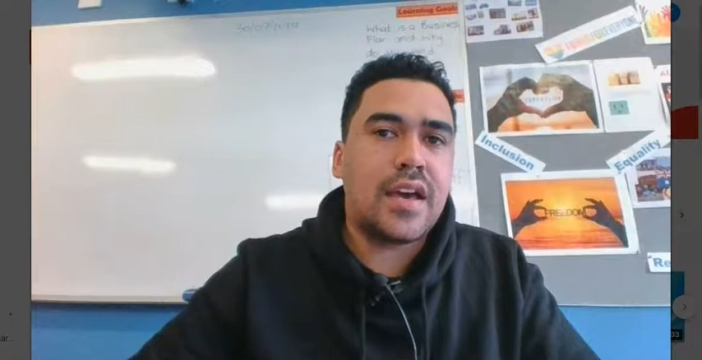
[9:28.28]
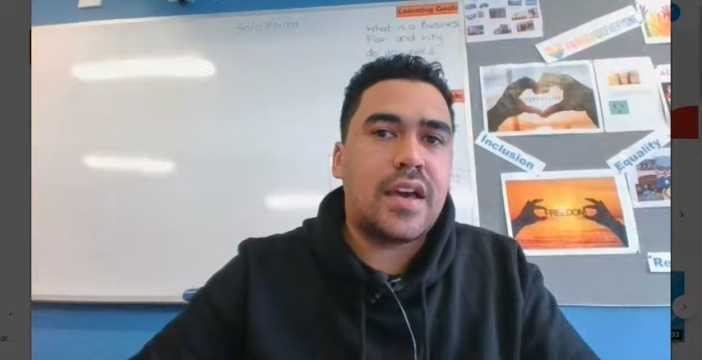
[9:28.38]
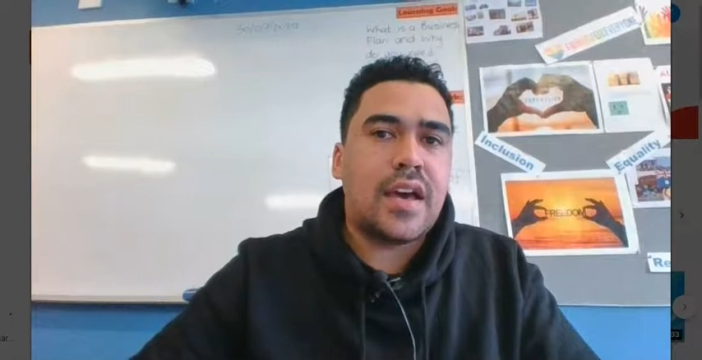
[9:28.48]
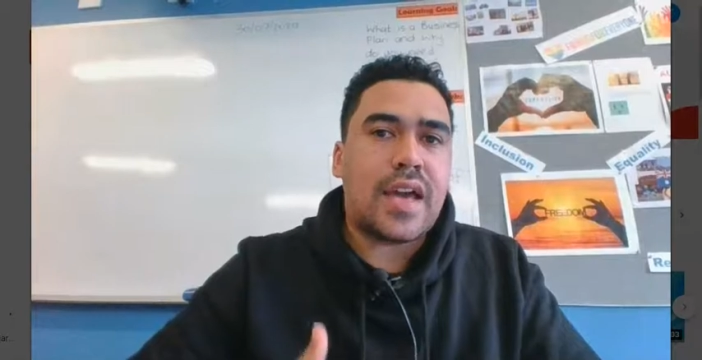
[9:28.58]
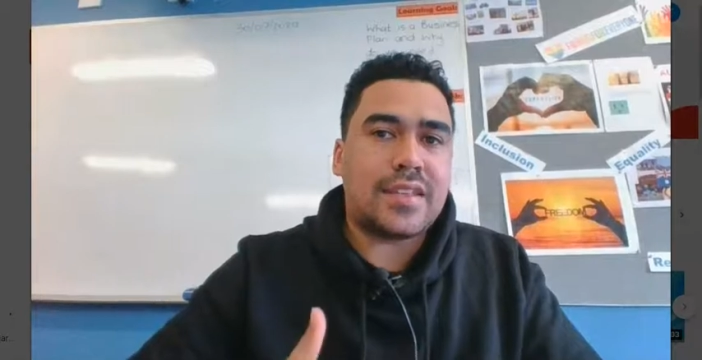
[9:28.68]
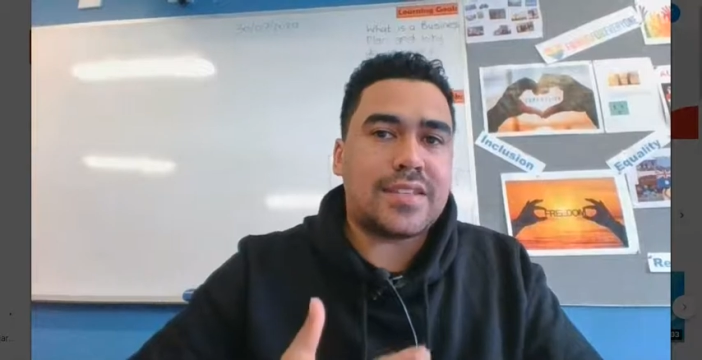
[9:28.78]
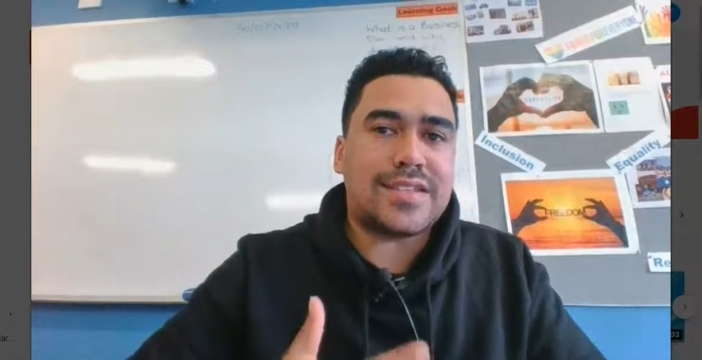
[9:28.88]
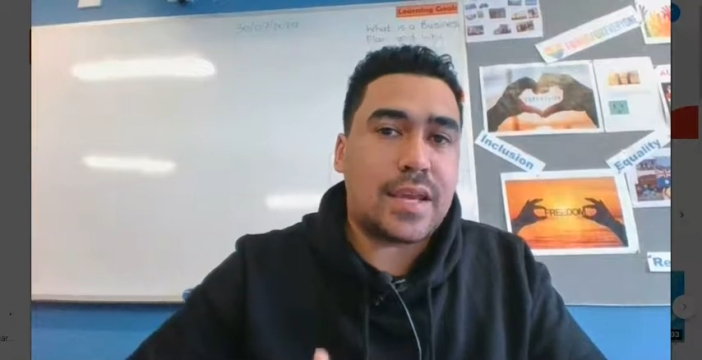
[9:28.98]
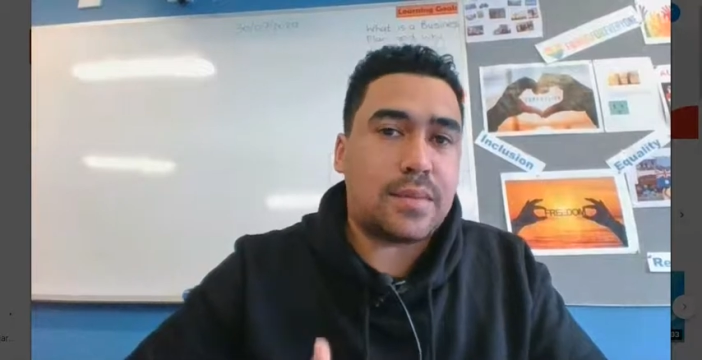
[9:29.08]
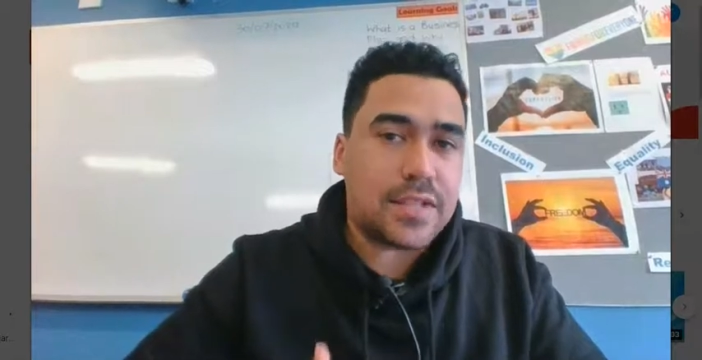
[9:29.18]
at the
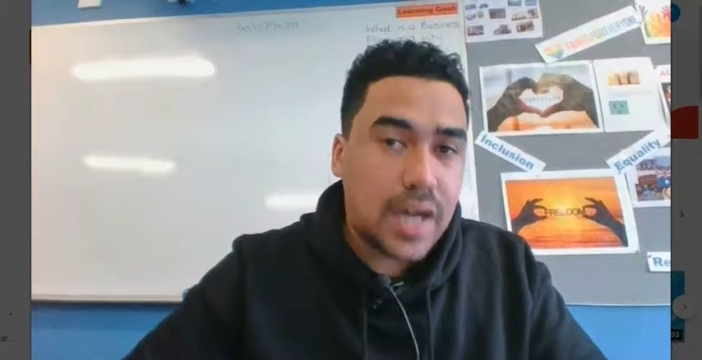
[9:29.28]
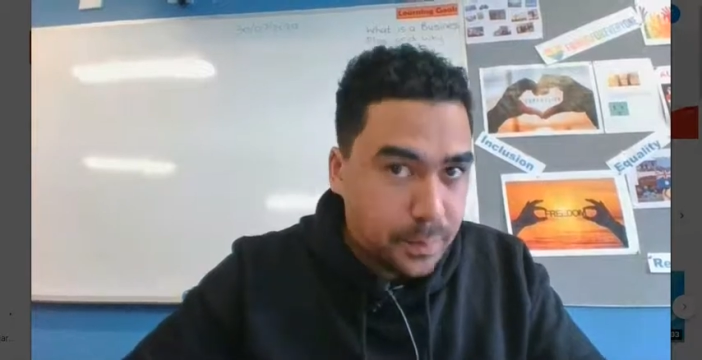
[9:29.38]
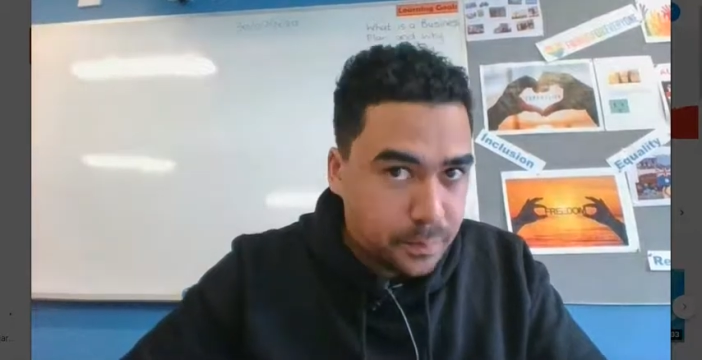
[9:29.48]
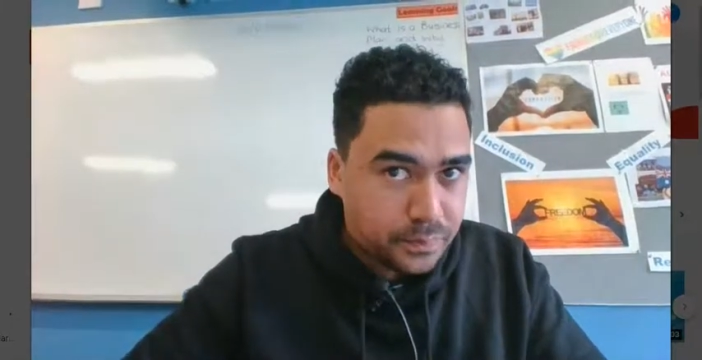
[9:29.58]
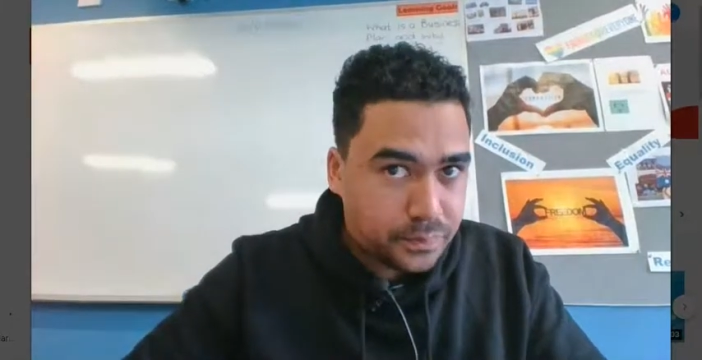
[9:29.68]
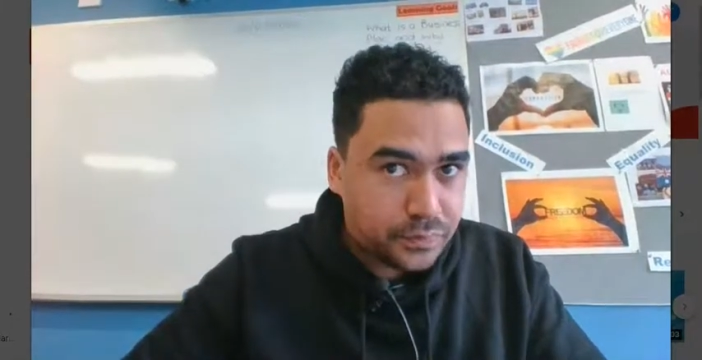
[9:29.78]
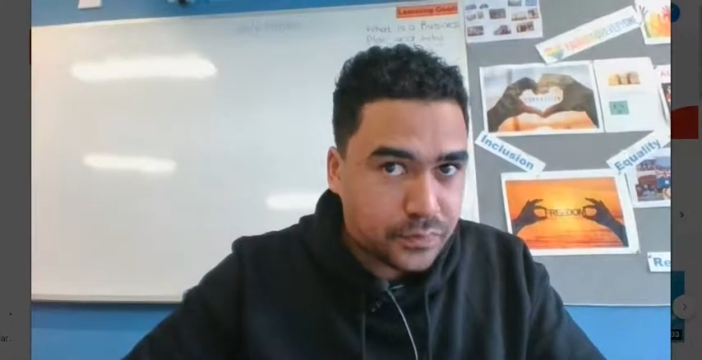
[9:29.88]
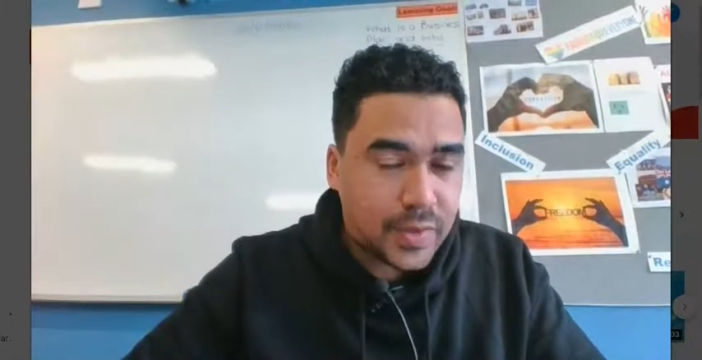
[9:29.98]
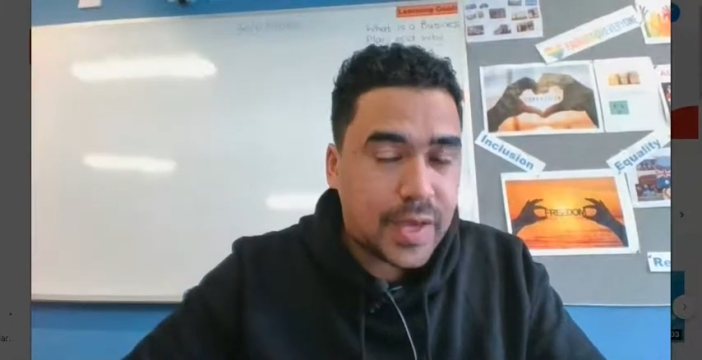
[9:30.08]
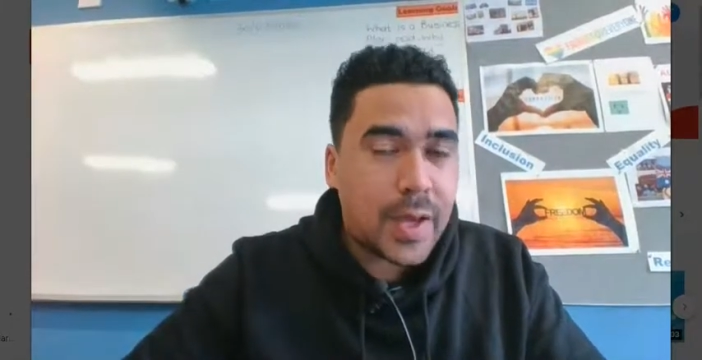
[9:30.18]
same time,
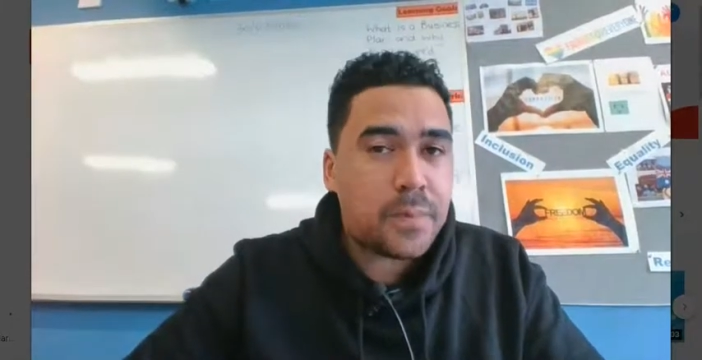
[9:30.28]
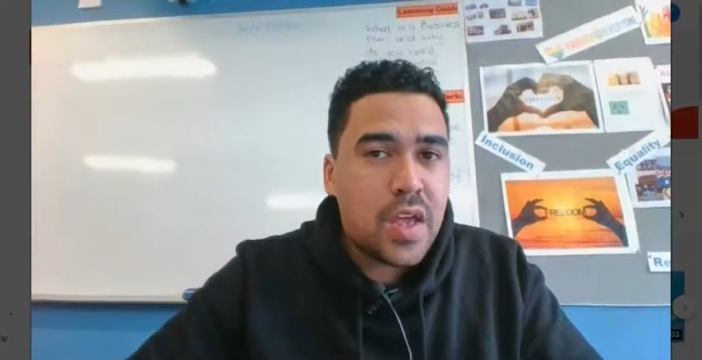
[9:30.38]
okay?